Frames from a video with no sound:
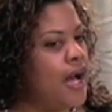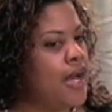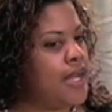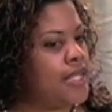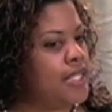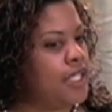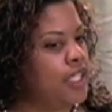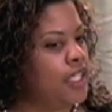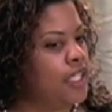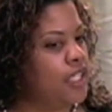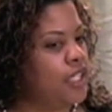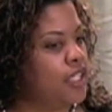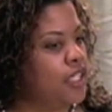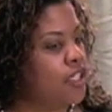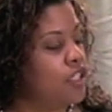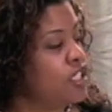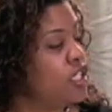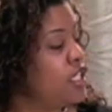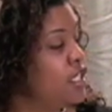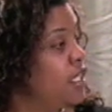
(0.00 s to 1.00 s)

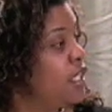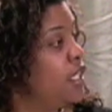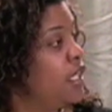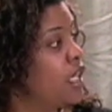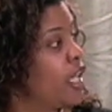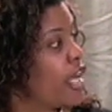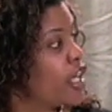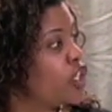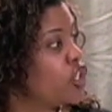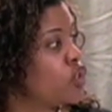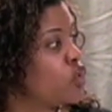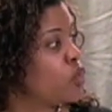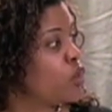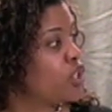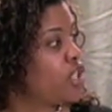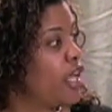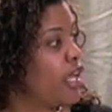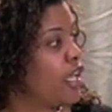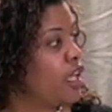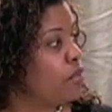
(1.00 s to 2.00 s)
city elections were
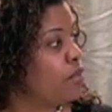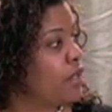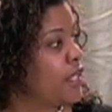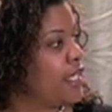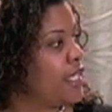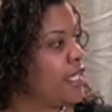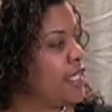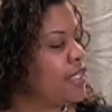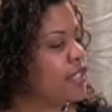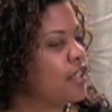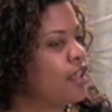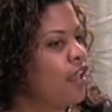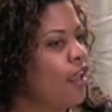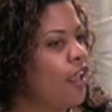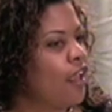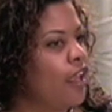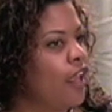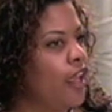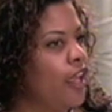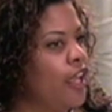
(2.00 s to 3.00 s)
taking place,
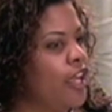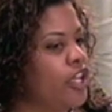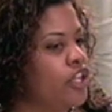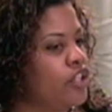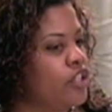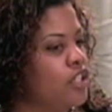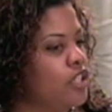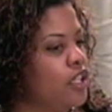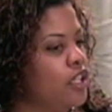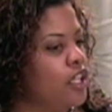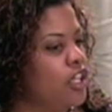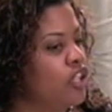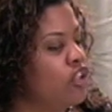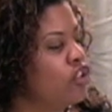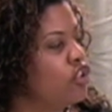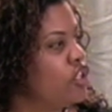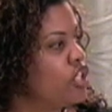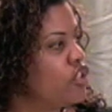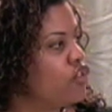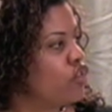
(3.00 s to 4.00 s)
and in
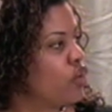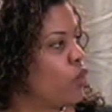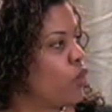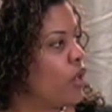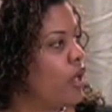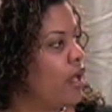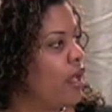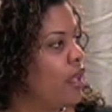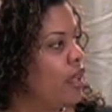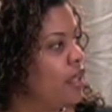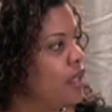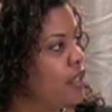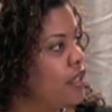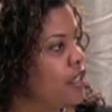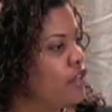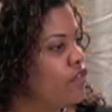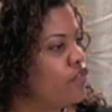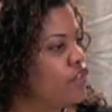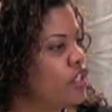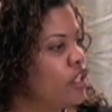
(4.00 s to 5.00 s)
the district where I
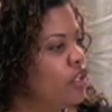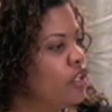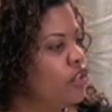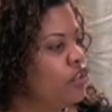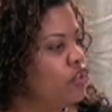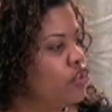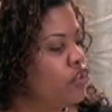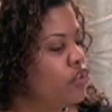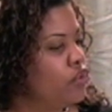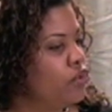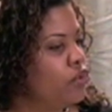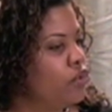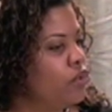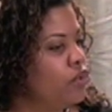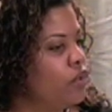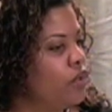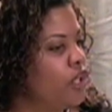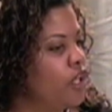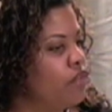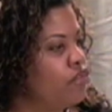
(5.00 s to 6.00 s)
lived,
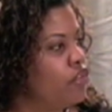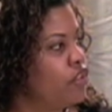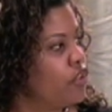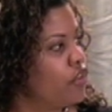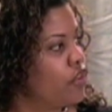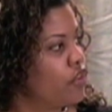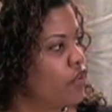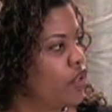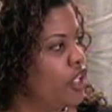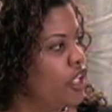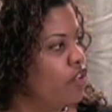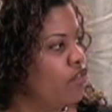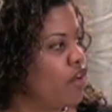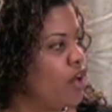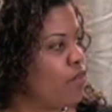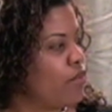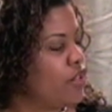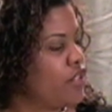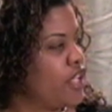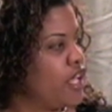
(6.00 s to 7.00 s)
2 of the 3
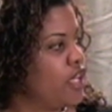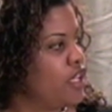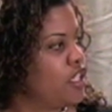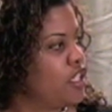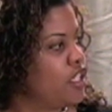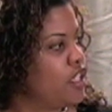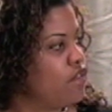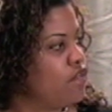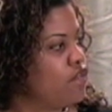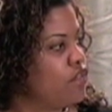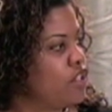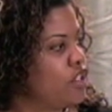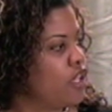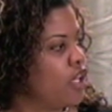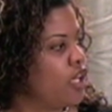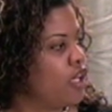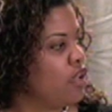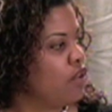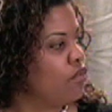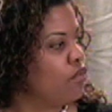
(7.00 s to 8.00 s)
representatives
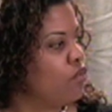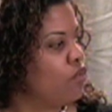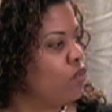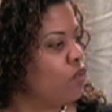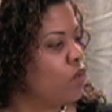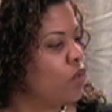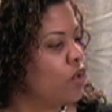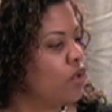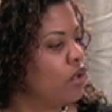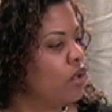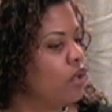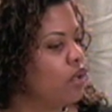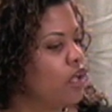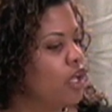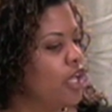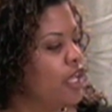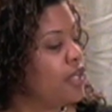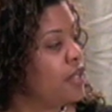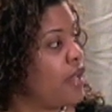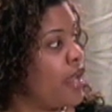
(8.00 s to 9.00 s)
were
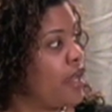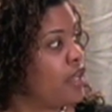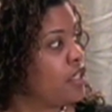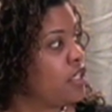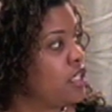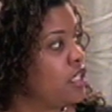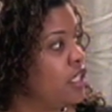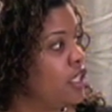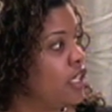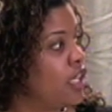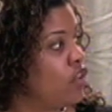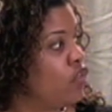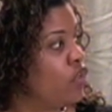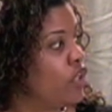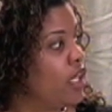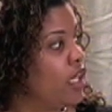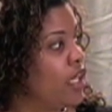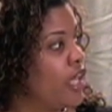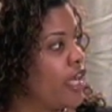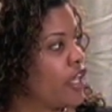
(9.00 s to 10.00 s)
not seeking
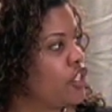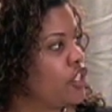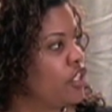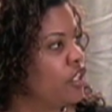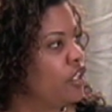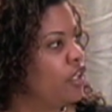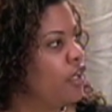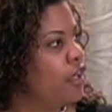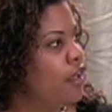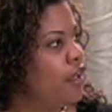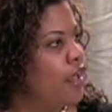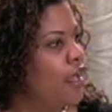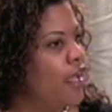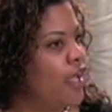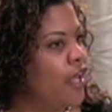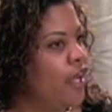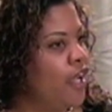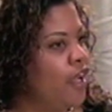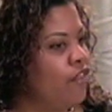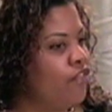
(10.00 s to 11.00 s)
re-election,
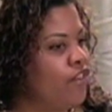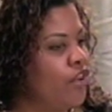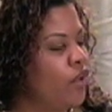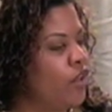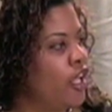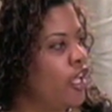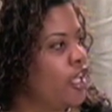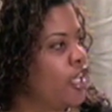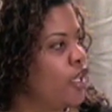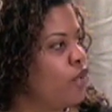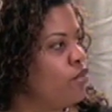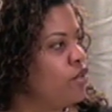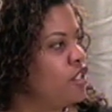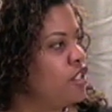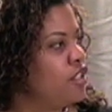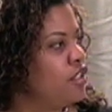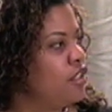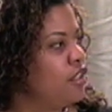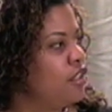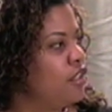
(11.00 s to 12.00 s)
and I felt like it
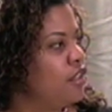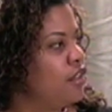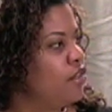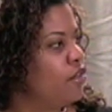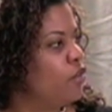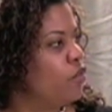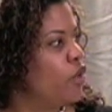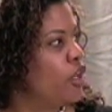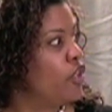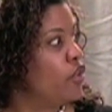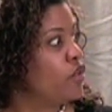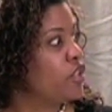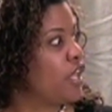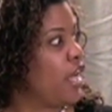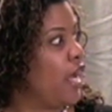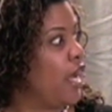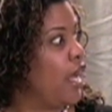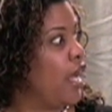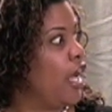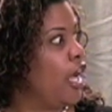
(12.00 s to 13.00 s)
was, one of those
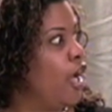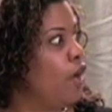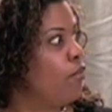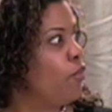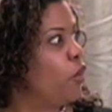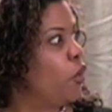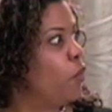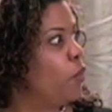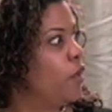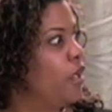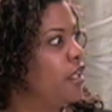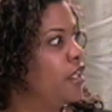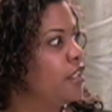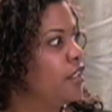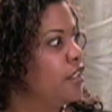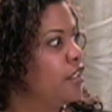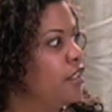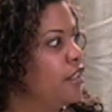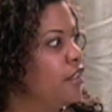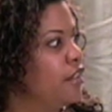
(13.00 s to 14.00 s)
aha
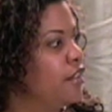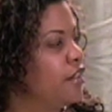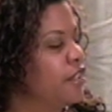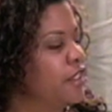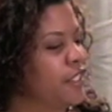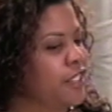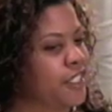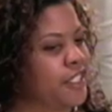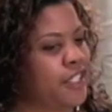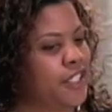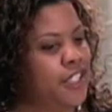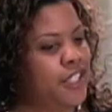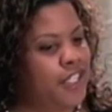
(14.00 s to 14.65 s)
moments, like